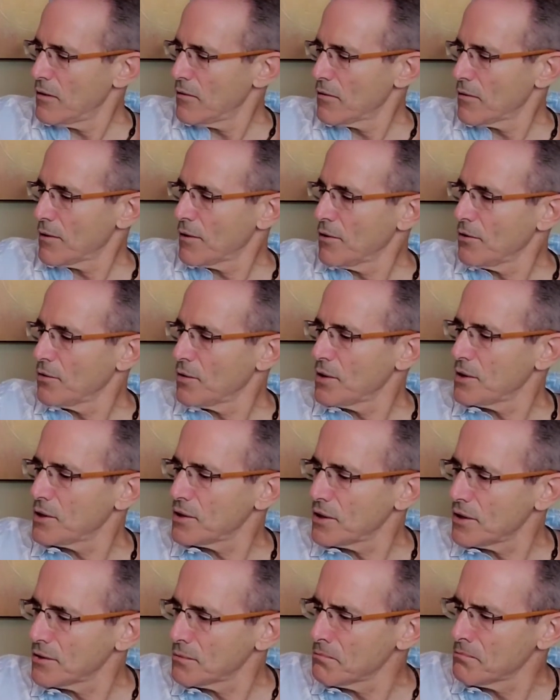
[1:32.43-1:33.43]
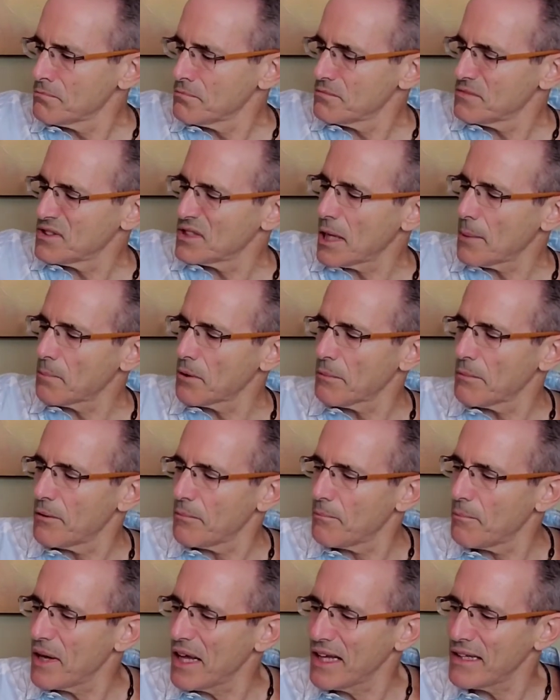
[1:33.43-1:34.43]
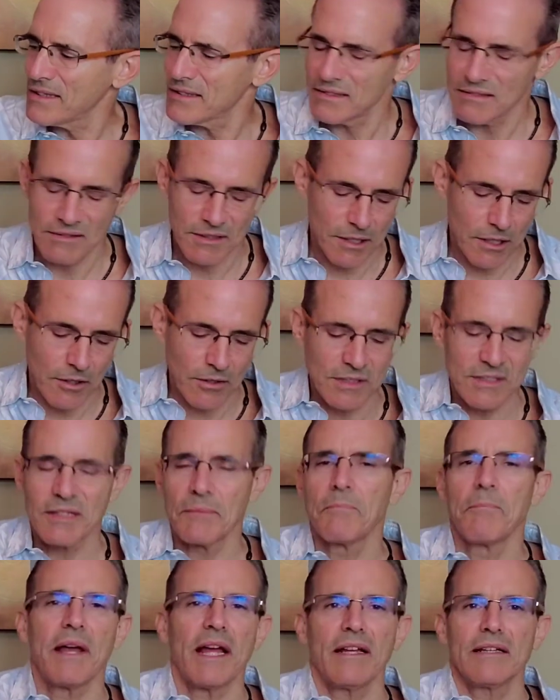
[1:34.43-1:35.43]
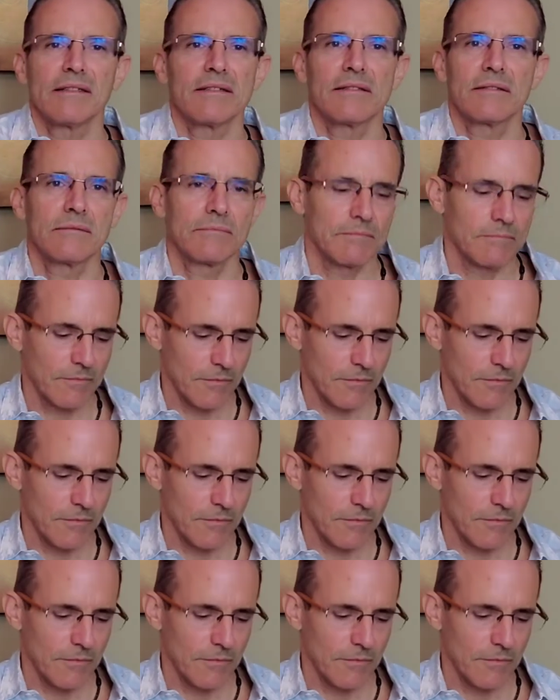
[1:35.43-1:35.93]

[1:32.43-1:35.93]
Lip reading: for a nutritional supplement base. You know, it's a base